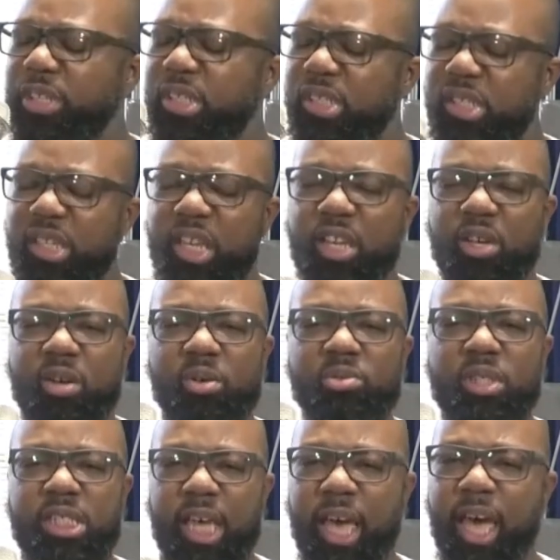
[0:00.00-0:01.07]
single
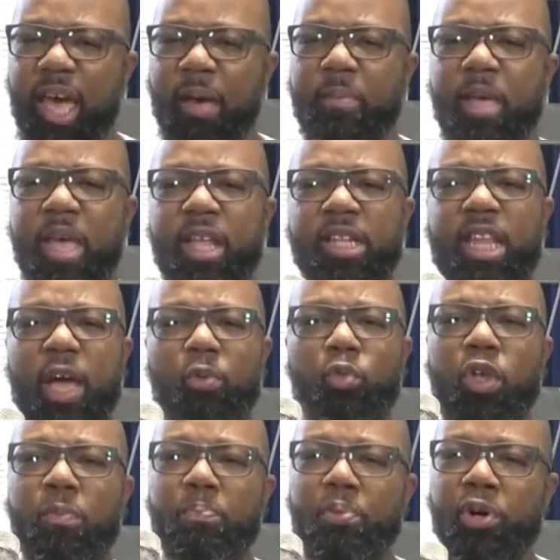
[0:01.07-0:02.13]
time that
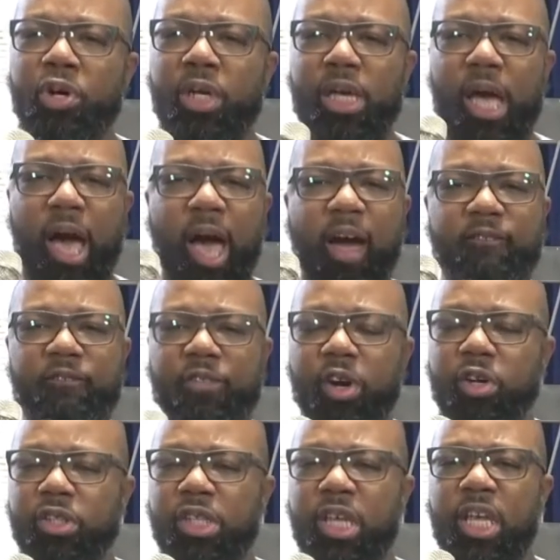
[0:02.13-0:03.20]
we put God
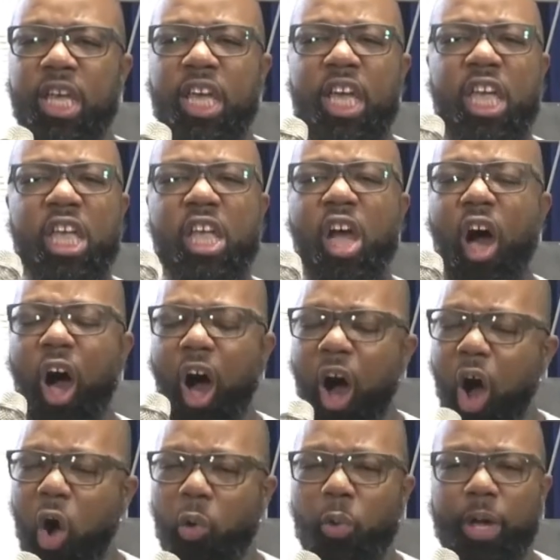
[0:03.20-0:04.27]
first, he
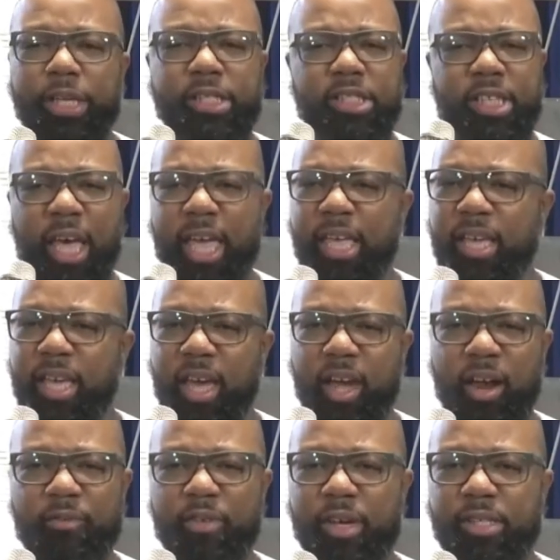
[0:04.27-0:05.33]
always take
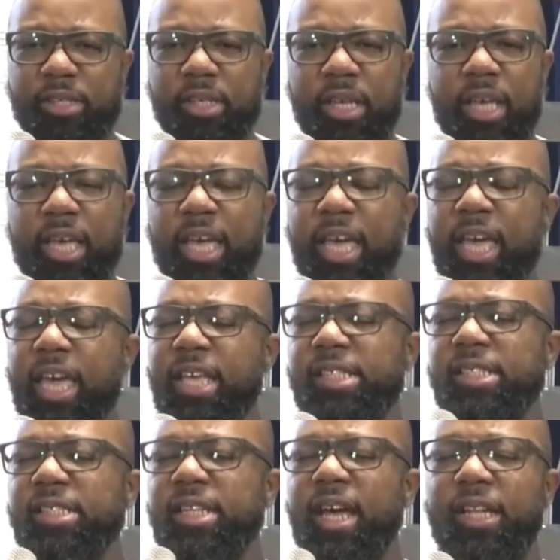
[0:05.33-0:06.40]
care of us.
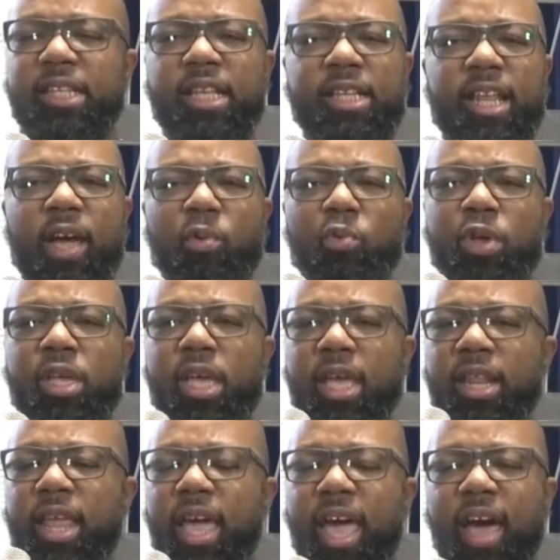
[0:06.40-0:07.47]
It's nothing that we
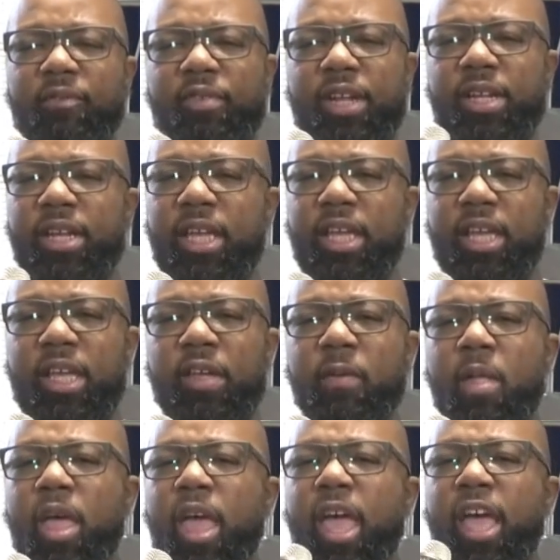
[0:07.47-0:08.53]
can ever need
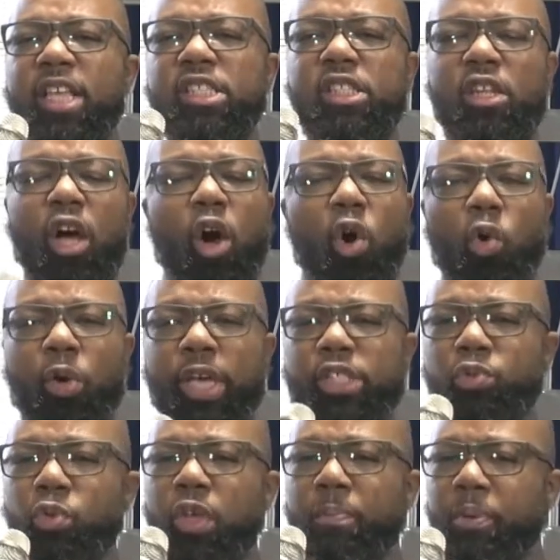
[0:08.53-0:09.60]
as long
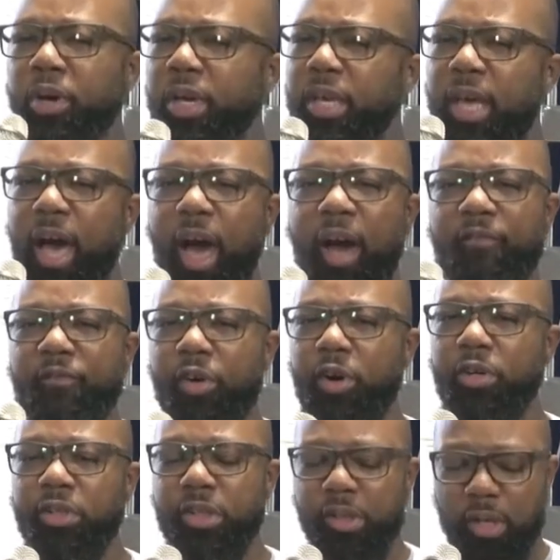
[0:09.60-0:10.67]
as we put God
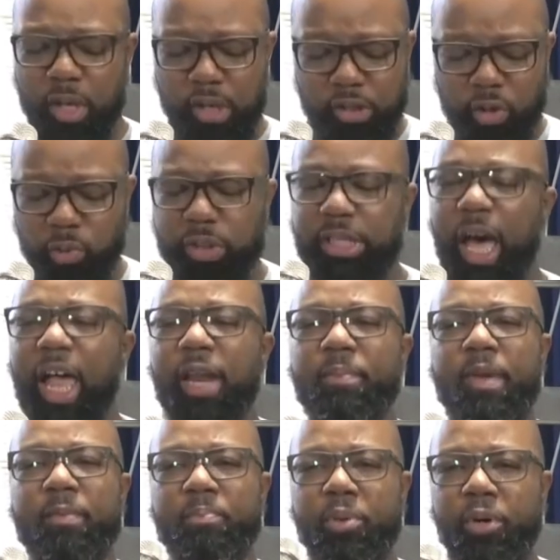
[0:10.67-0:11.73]
first. So
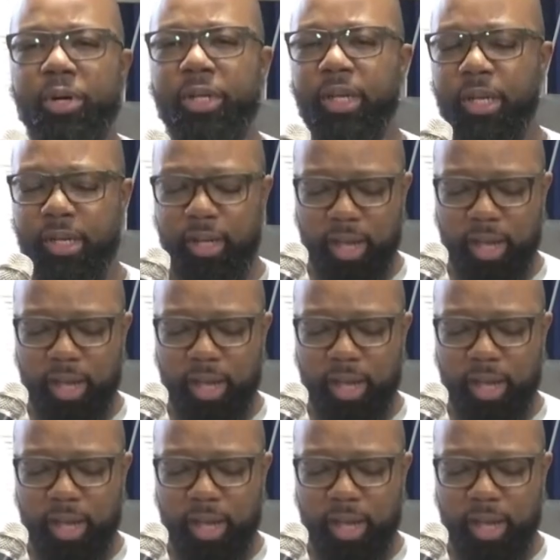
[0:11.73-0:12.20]
Solomon put